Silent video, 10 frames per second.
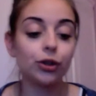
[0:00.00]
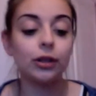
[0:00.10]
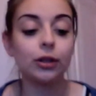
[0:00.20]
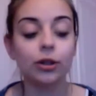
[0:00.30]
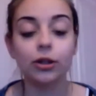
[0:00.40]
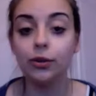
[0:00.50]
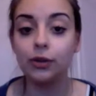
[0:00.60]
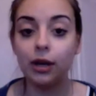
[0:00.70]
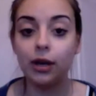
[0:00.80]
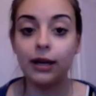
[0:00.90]
You can use
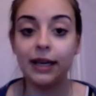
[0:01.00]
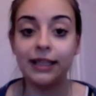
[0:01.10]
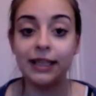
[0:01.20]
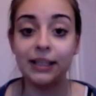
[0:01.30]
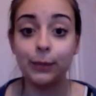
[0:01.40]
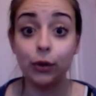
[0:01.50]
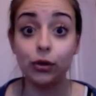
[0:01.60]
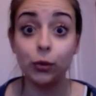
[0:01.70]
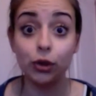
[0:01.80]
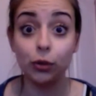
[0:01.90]
a latex sponge,
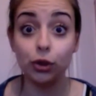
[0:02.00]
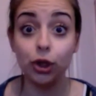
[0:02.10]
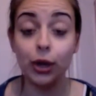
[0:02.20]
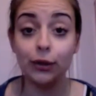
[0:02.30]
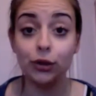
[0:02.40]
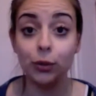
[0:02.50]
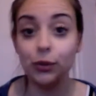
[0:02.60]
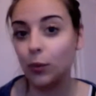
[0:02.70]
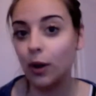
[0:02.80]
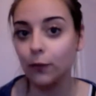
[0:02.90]
which I'll show you how to do as
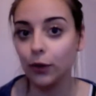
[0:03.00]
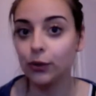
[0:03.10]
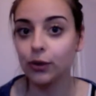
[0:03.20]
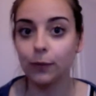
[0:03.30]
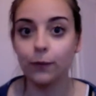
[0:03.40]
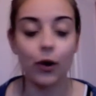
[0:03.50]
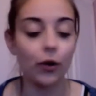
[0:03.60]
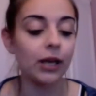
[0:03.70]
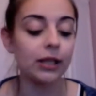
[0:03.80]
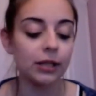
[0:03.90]
well for those that prefer
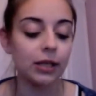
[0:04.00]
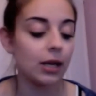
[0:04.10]
it.